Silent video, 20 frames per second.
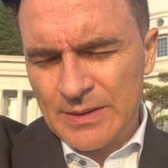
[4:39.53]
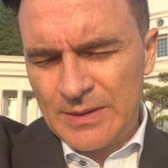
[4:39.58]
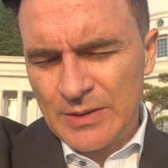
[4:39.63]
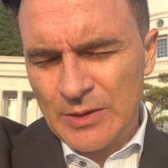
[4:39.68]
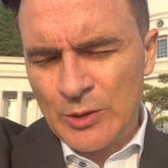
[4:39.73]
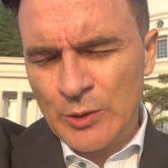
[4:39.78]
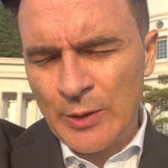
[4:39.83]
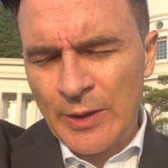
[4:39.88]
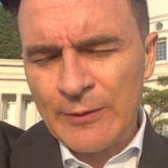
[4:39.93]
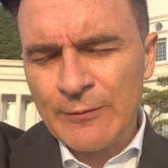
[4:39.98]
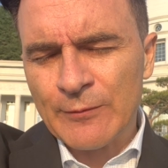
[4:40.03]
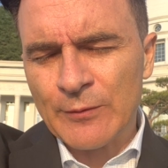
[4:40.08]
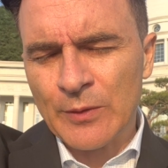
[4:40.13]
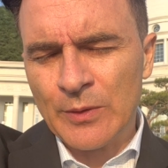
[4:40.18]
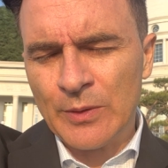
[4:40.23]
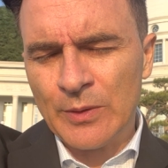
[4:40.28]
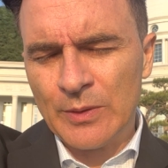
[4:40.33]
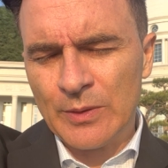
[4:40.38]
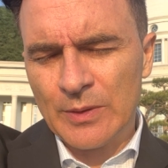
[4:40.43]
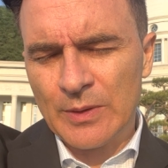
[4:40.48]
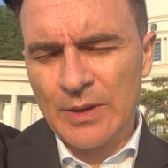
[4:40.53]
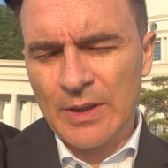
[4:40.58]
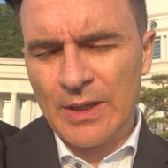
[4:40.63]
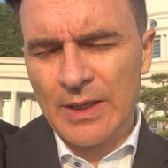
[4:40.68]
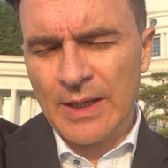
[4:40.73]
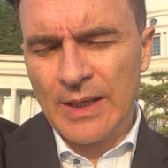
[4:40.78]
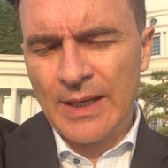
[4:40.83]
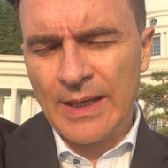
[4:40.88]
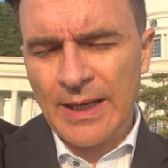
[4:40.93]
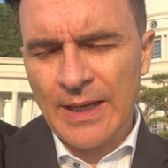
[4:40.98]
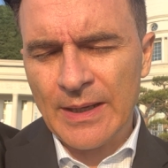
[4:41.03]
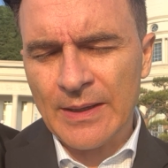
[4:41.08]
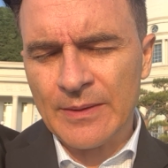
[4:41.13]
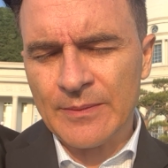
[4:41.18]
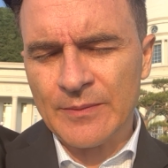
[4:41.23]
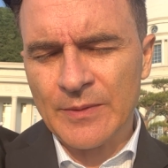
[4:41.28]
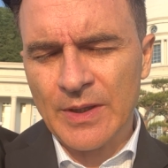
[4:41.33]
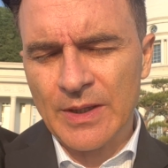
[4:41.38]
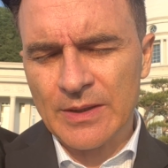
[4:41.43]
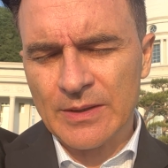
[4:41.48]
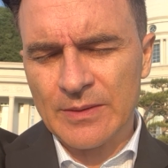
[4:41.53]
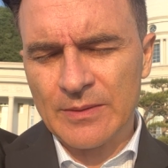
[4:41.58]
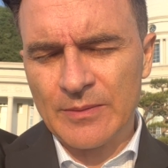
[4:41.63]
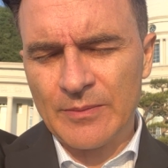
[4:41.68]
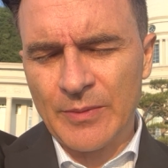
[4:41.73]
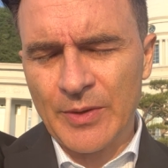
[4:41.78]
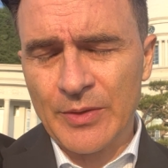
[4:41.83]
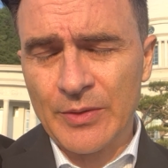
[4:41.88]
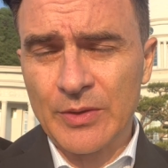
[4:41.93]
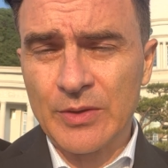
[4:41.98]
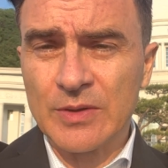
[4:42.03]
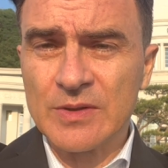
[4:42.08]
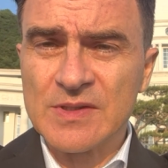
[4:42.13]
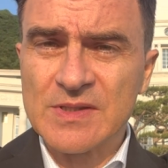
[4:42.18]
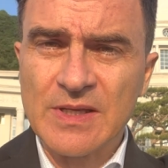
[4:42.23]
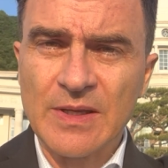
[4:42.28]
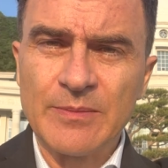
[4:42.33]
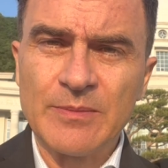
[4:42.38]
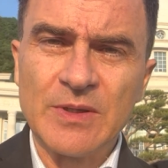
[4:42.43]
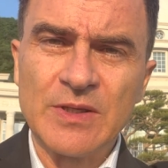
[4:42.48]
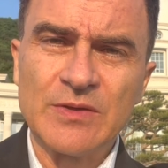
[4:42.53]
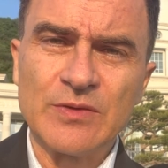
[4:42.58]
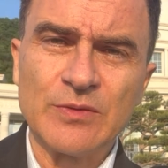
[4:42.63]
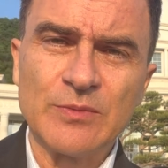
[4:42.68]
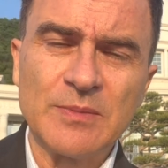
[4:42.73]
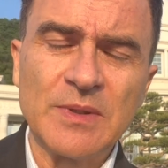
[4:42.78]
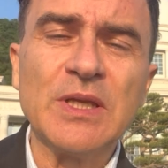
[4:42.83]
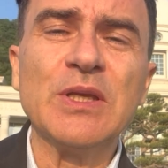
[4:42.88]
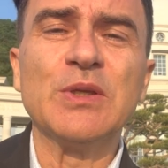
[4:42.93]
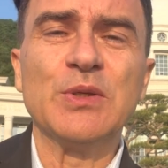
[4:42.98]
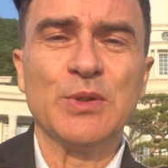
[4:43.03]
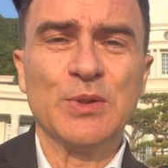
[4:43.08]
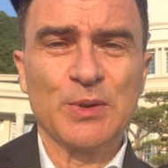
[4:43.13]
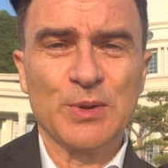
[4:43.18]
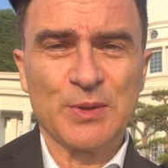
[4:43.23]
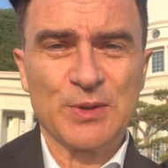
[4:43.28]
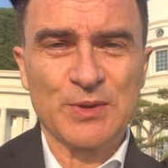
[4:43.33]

grateful I am that Mother could send me to meet you,